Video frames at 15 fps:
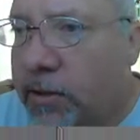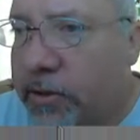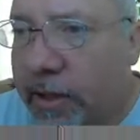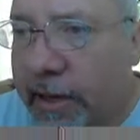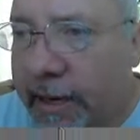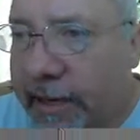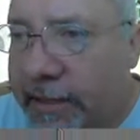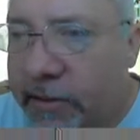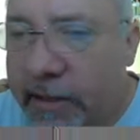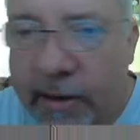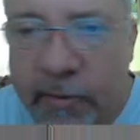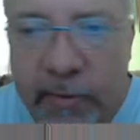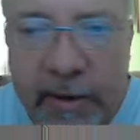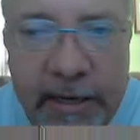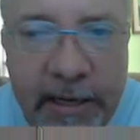So the next
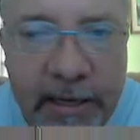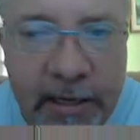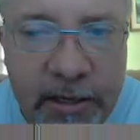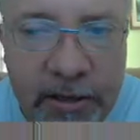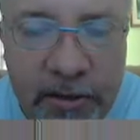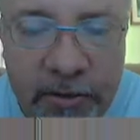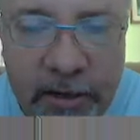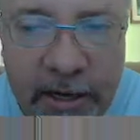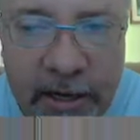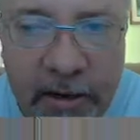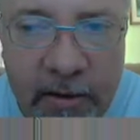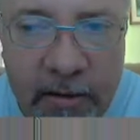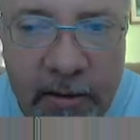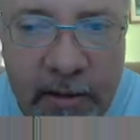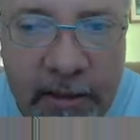thing we need to do
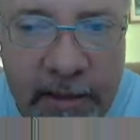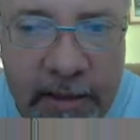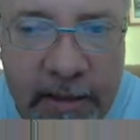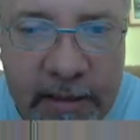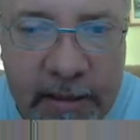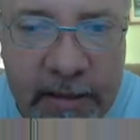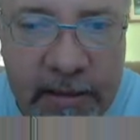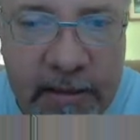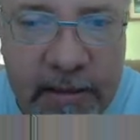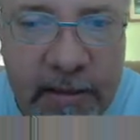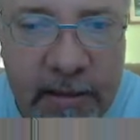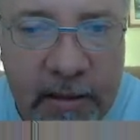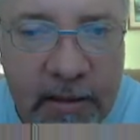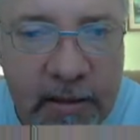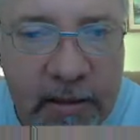now is